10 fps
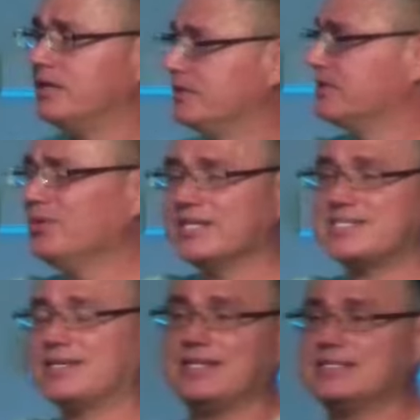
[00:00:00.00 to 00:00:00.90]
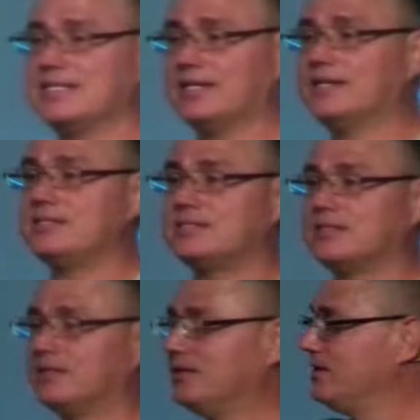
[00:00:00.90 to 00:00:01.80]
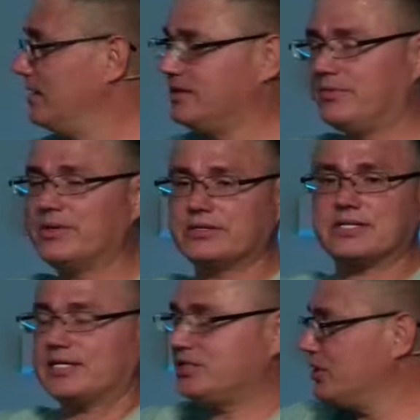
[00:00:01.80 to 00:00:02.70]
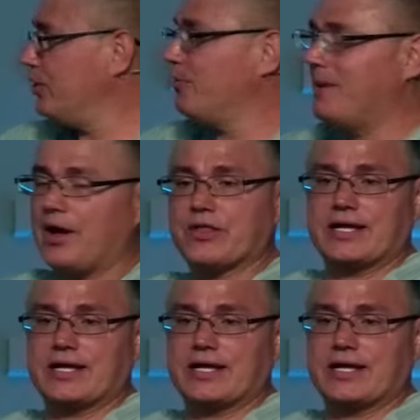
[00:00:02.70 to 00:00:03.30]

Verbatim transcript: Don't listen to these idiots. And I mean, it's like, Shut your mouth.